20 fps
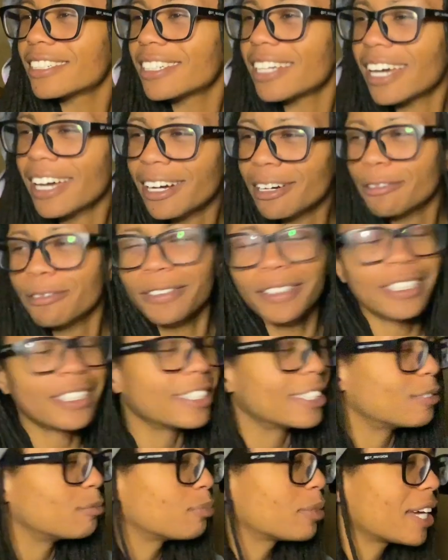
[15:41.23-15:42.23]
alpha
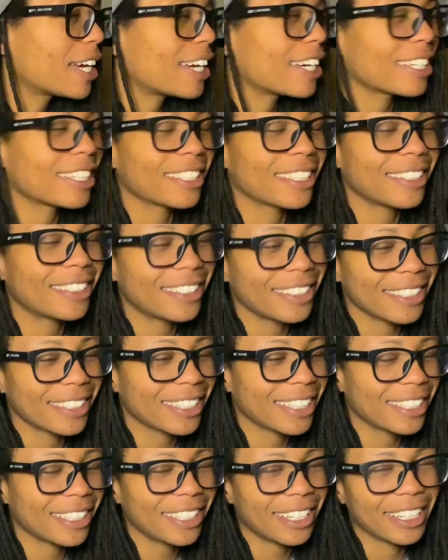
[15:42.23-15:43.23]
and pack and all
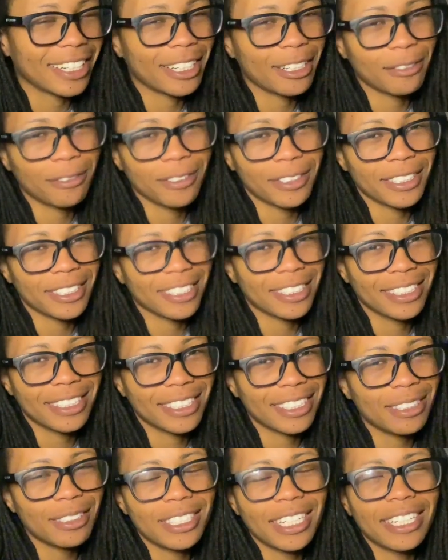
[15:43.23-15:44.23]
that. Not alpha.
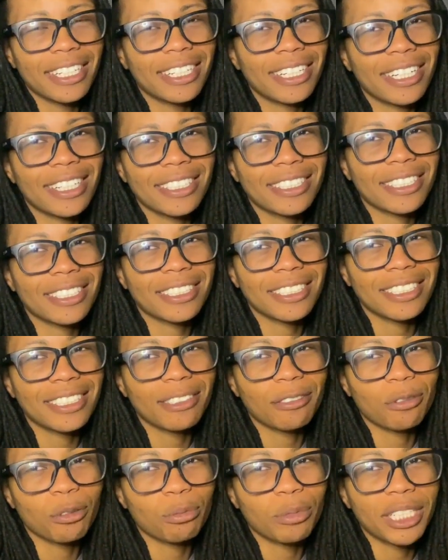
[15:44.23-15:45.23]
It has such a
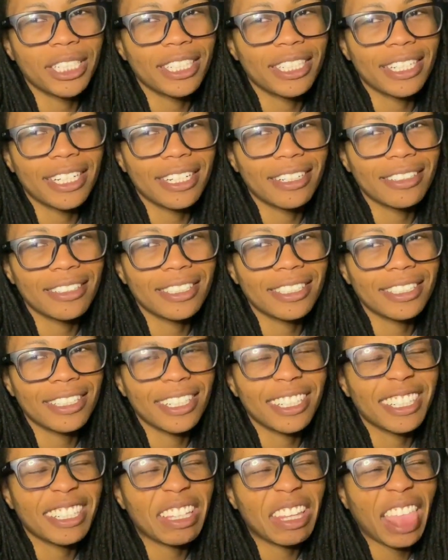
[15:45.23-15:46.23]
different meaning now. It's
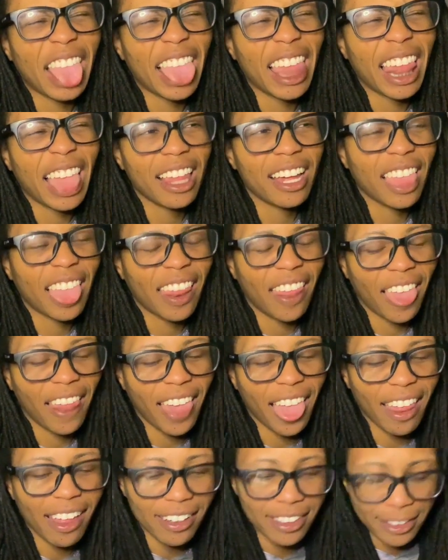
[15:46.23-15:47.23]
like blah, blah, blah.
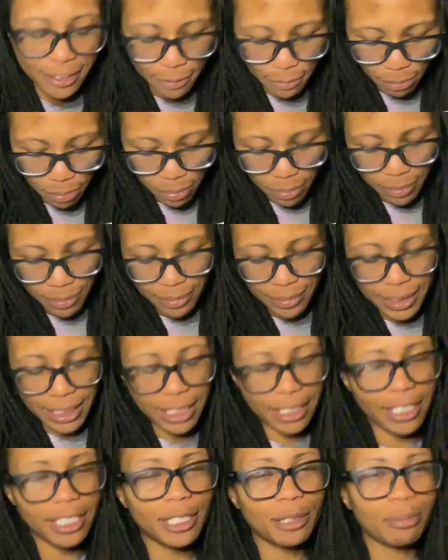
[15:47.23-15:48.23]

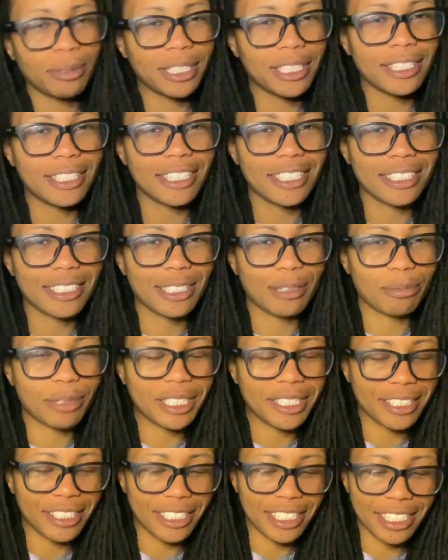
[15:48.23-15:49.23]
These be the things I'd be
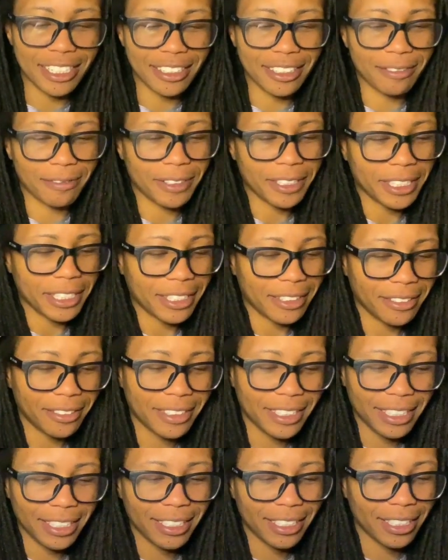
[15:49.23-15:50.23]
cutting out the video
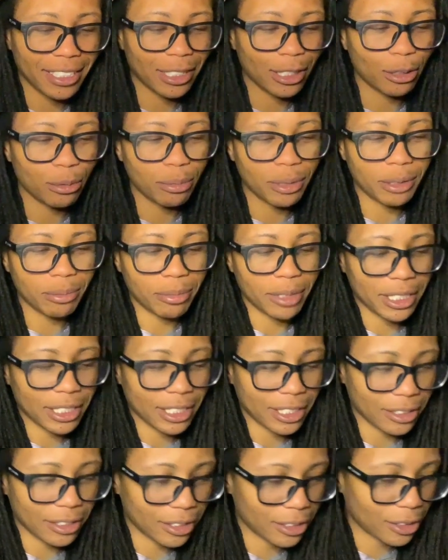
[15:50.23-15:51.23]
because it would be
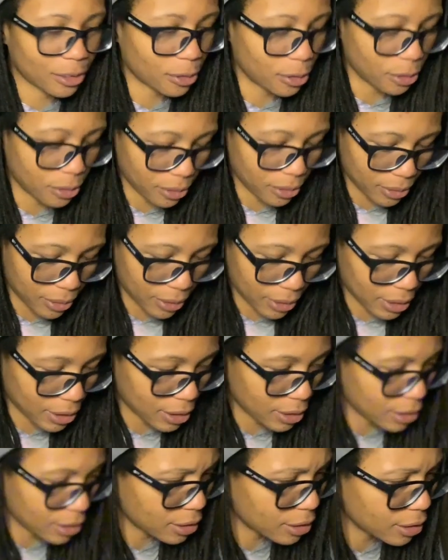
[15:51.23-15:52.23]
misconstrued.
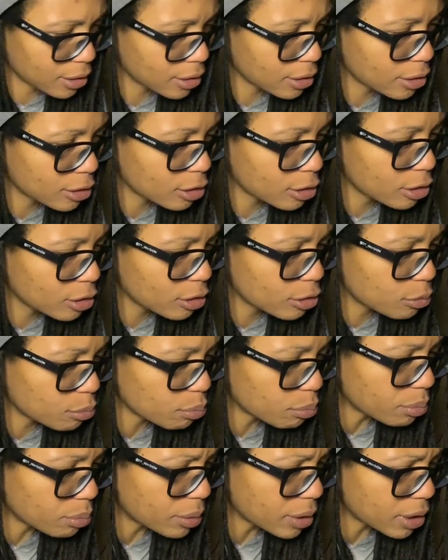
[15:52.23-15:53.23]

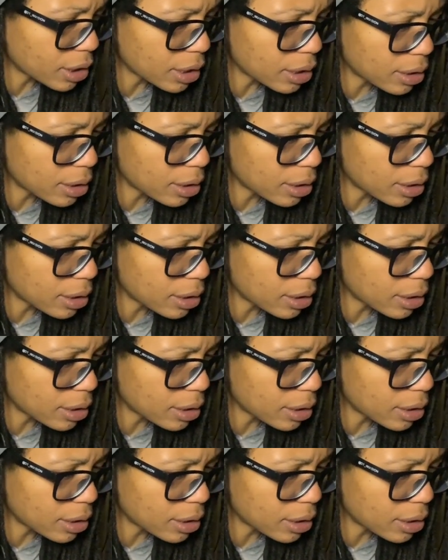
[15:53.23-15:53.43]
But